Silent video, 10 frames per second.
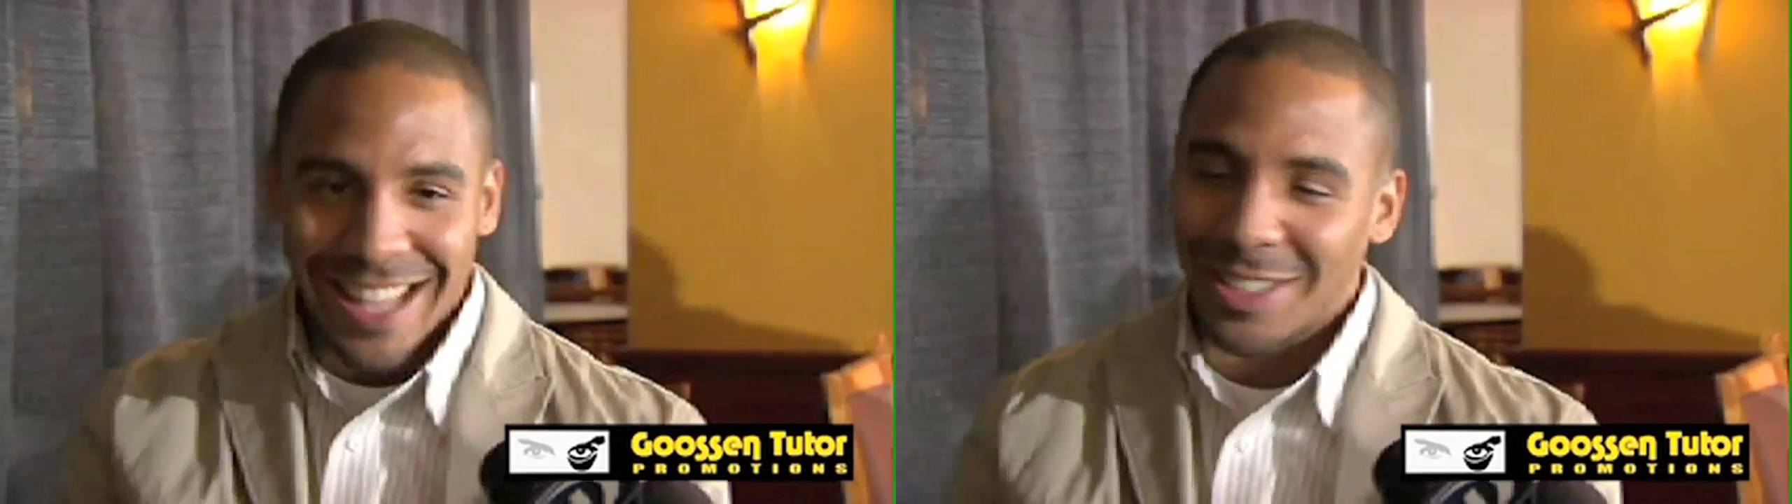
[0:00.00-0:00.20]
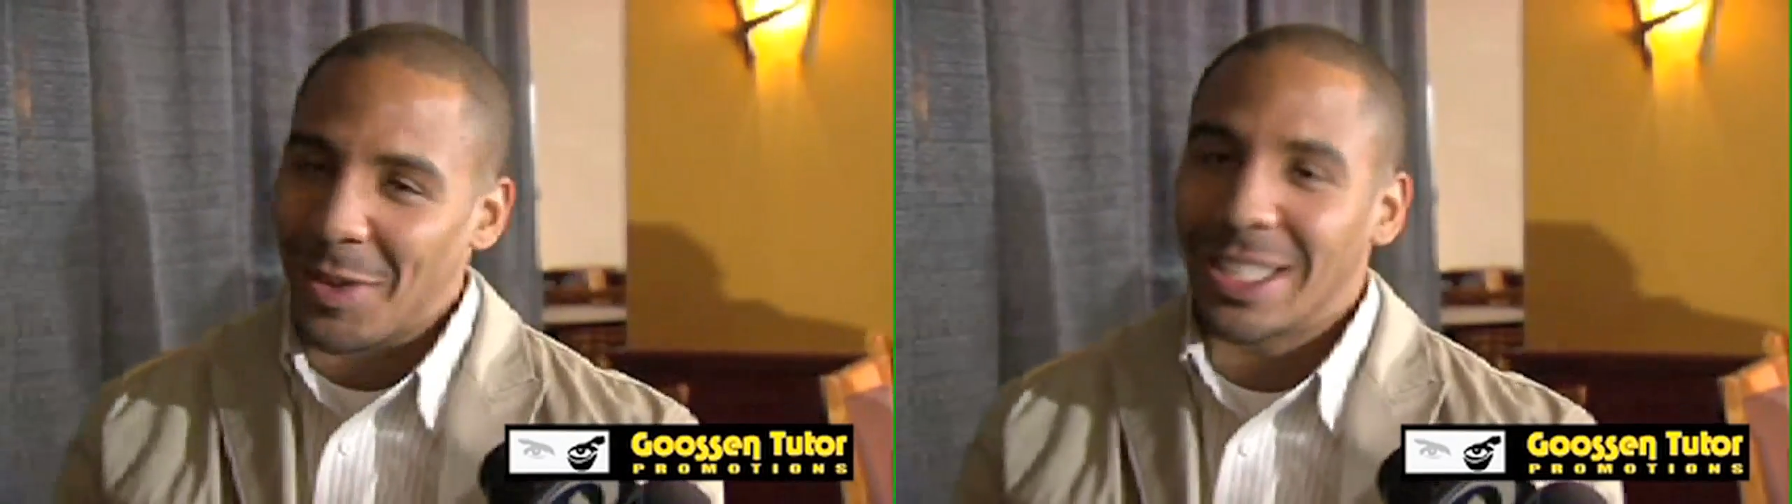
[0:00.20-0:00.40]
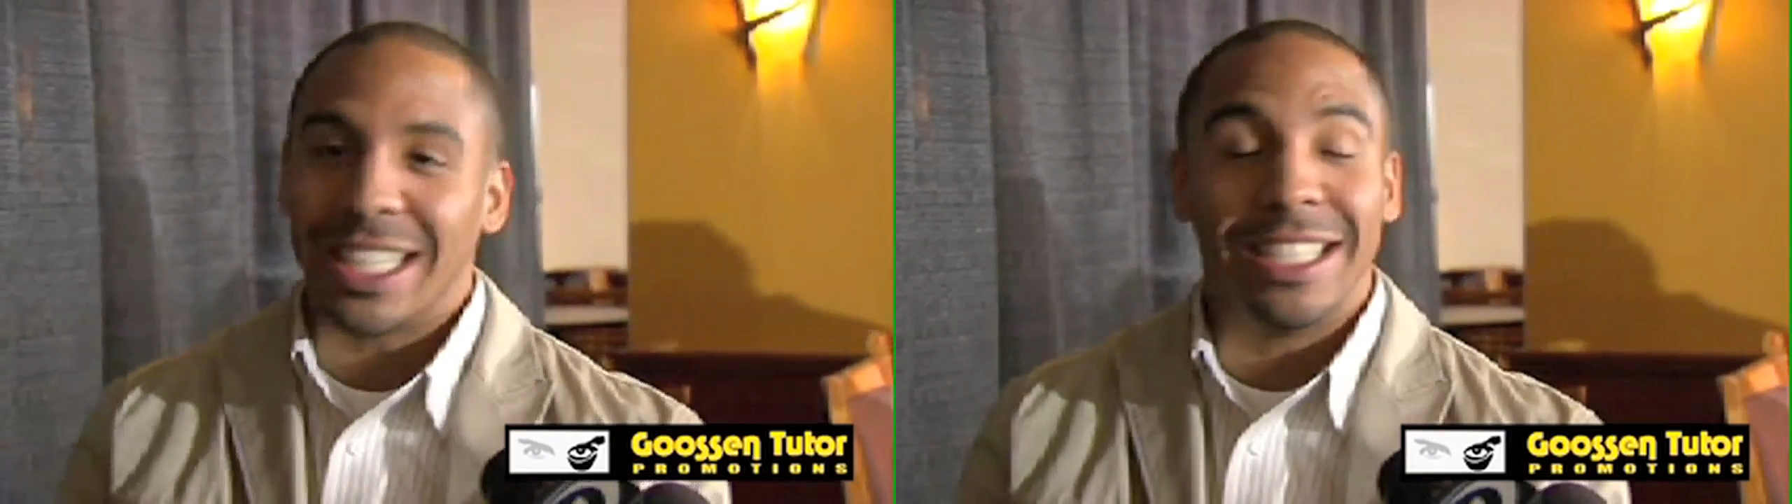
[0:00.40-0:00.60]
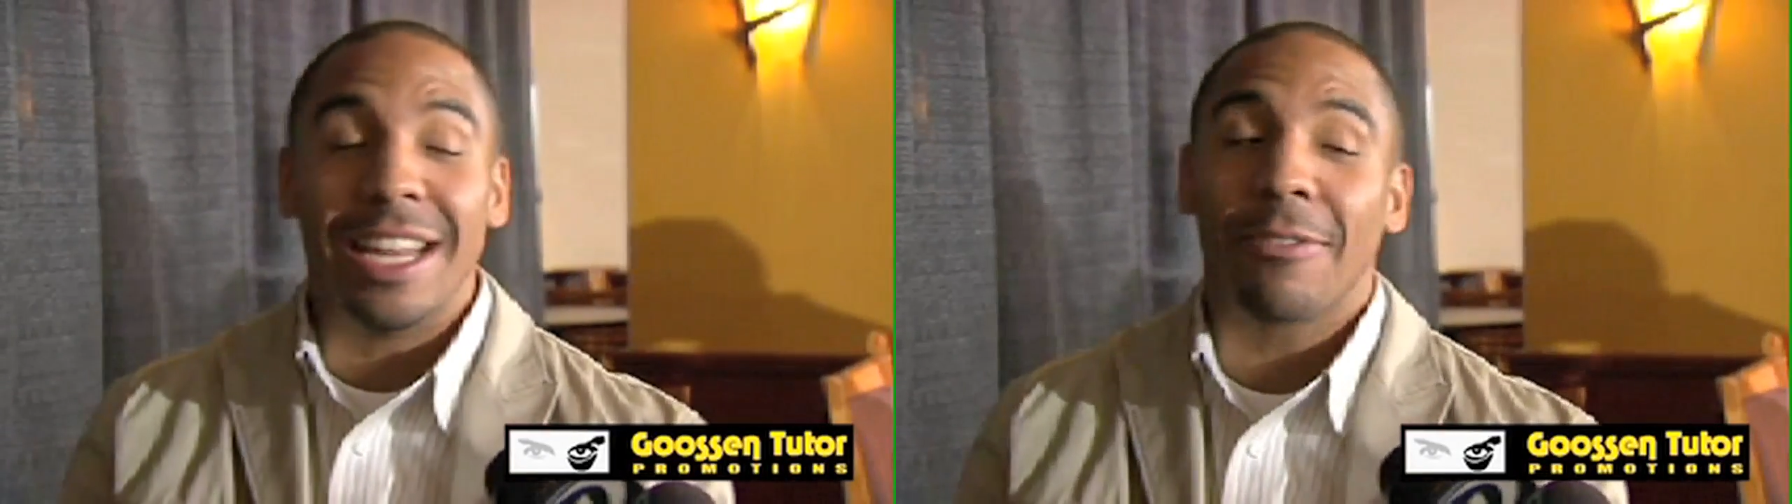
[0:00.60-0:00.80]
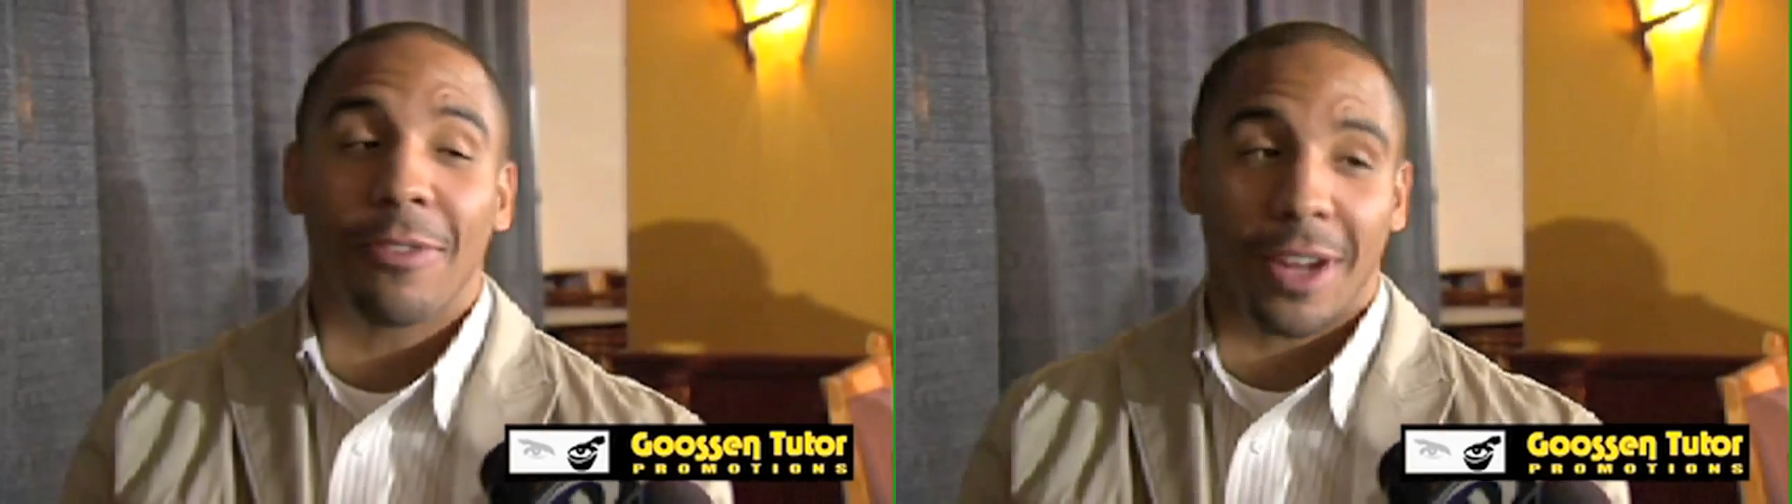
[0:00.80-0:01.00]
So it's a
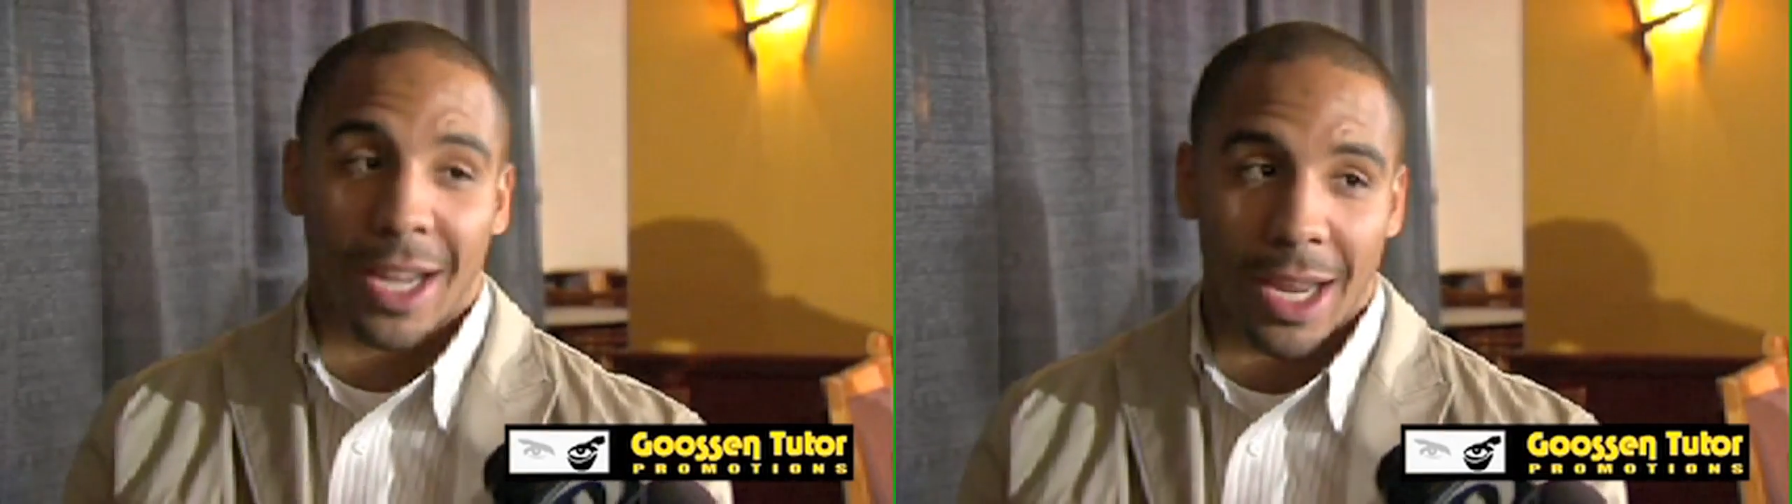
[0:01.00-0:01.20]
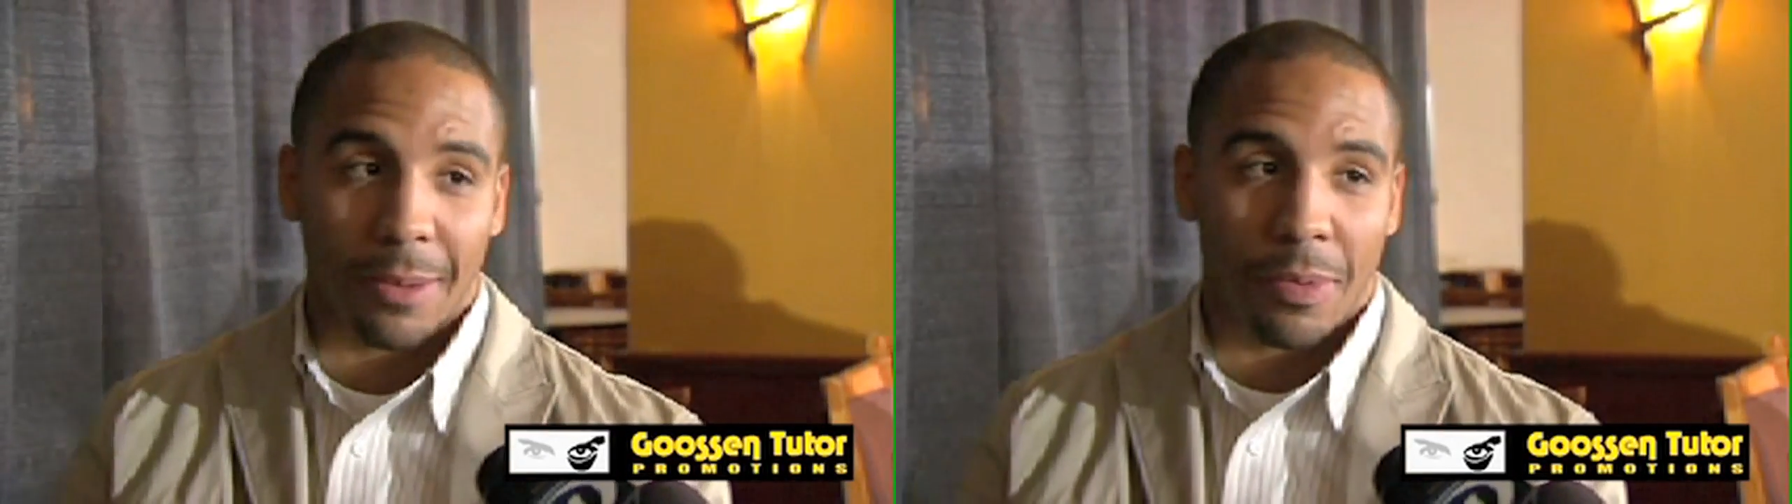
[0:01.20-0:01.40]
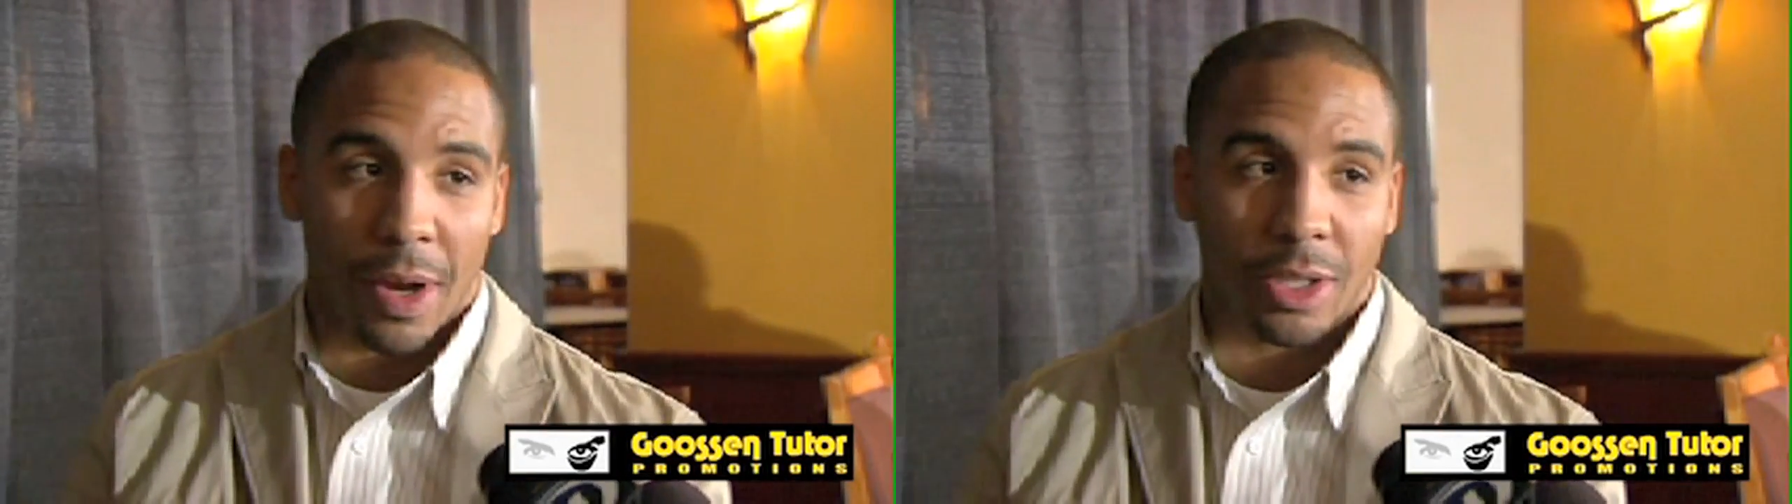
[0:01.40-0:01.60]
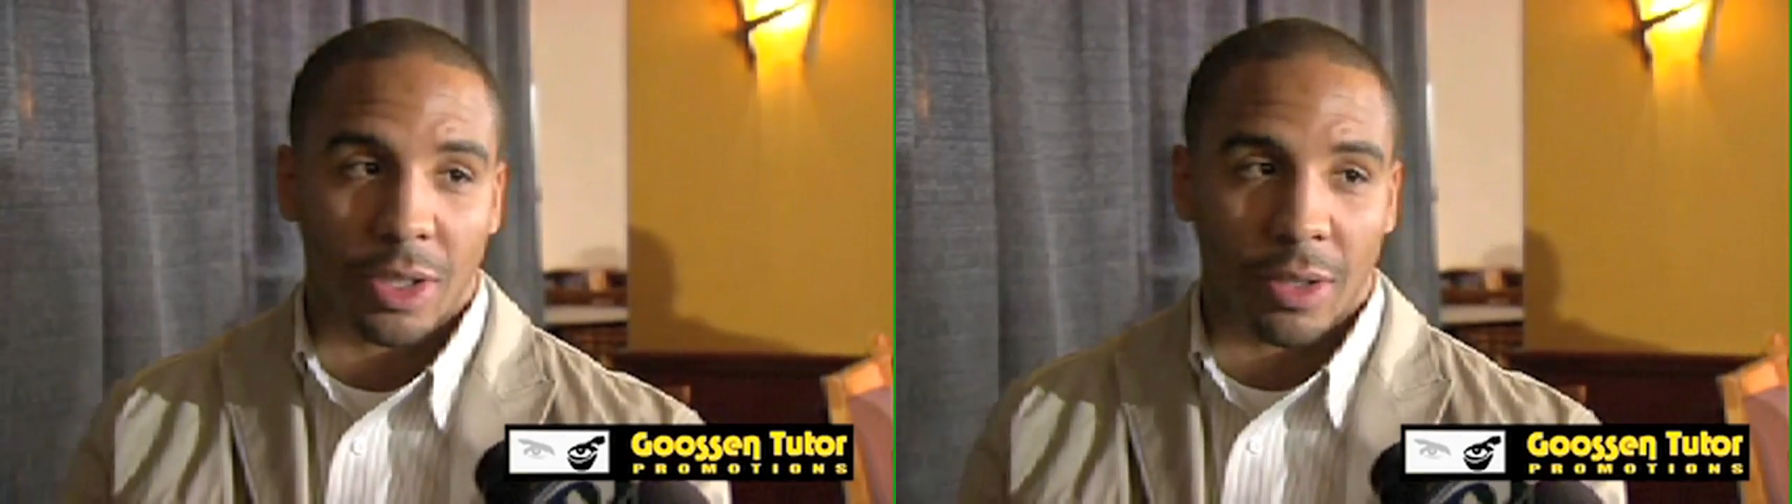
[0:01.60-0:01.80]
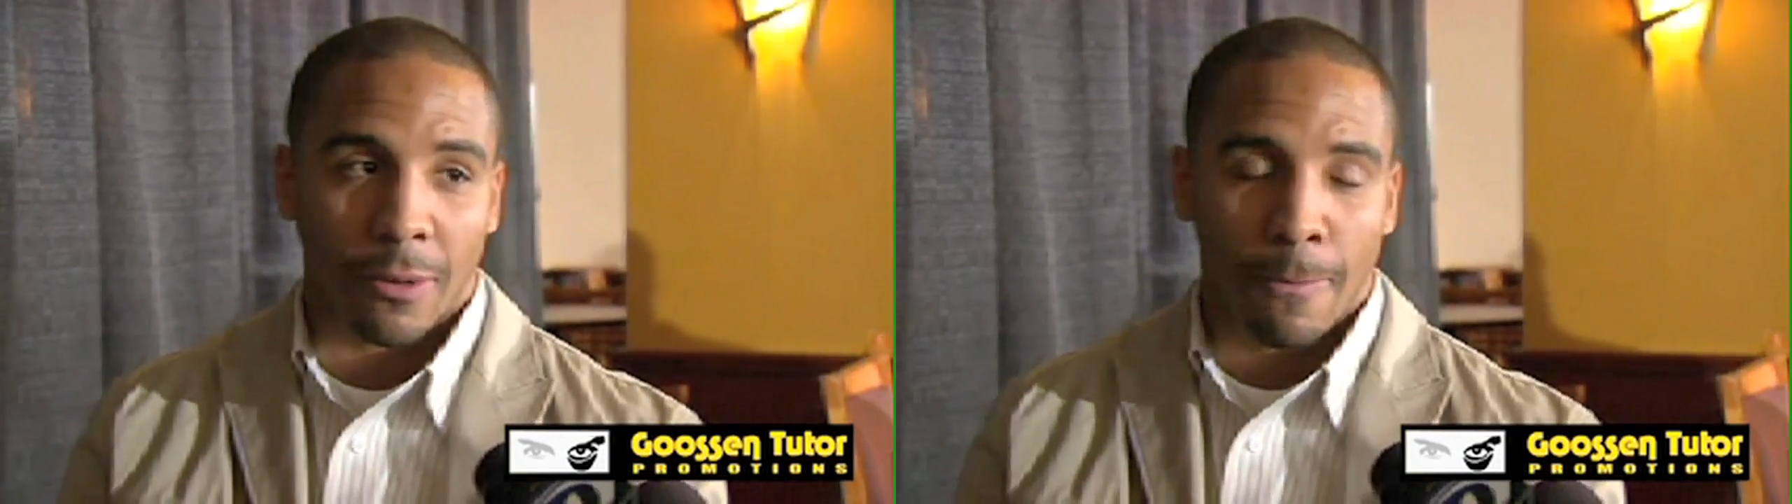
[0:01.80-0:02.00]
different kind of pressure.